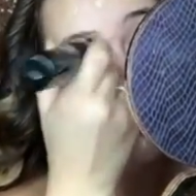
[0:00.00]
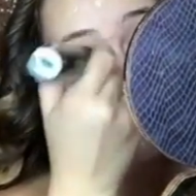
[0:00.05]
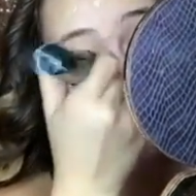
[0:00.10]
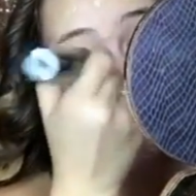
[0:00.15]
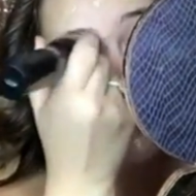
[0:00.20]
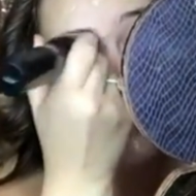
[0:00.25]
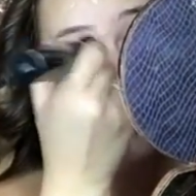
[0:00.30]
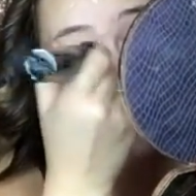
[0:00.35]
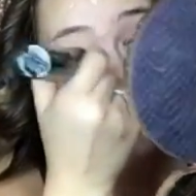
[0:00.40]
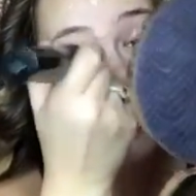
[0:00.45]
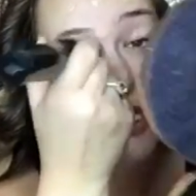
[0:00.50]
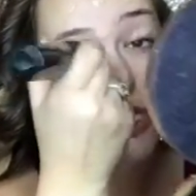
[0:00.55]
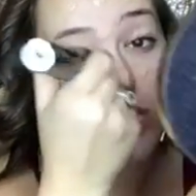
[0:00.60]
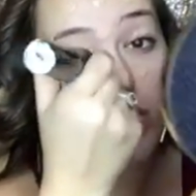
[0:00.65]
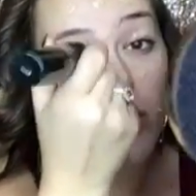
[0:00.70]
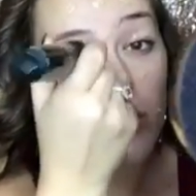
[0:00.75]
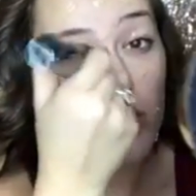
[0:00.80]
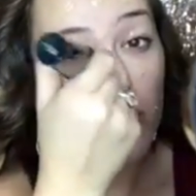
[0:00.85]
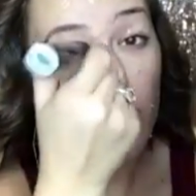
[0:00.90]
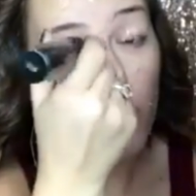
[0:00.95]
which
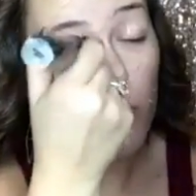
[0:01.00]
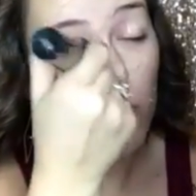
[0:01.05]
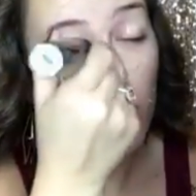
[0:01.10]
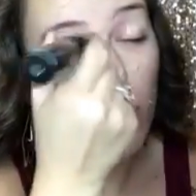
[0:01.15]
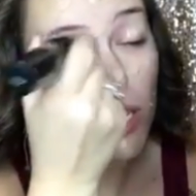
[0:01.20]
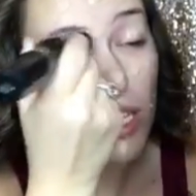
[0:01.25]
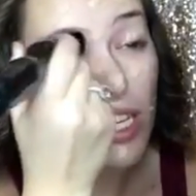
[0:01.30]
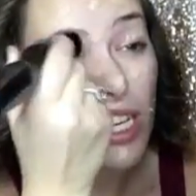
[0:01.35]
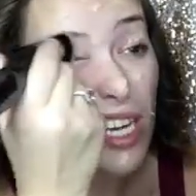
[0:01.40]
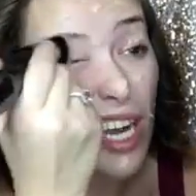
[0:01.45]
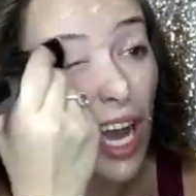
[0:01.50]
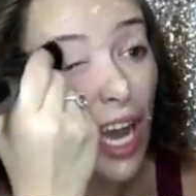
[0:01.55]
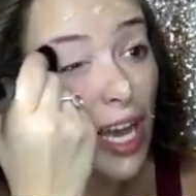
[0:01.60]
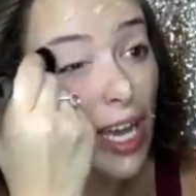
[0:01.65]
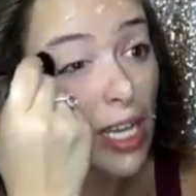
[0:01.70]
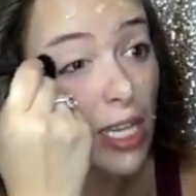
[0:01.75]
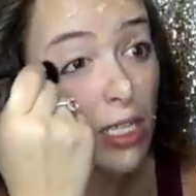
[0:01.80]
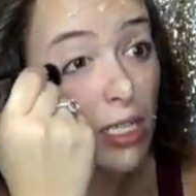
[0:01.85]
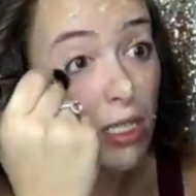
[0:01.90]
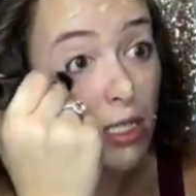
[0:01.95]
is really
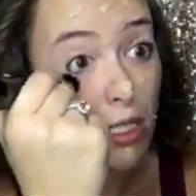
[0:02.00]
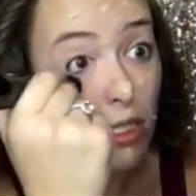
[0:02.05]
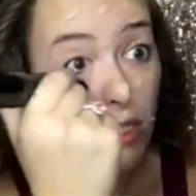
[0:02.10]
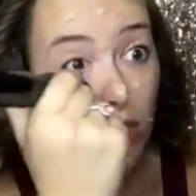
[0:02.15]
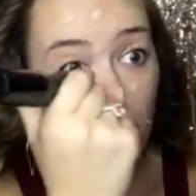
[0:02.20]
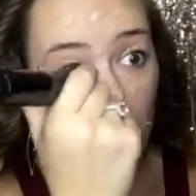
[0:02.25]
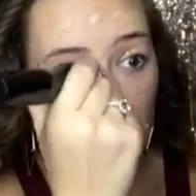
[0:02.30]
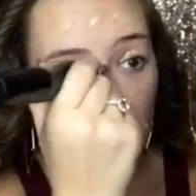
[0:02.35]
nice.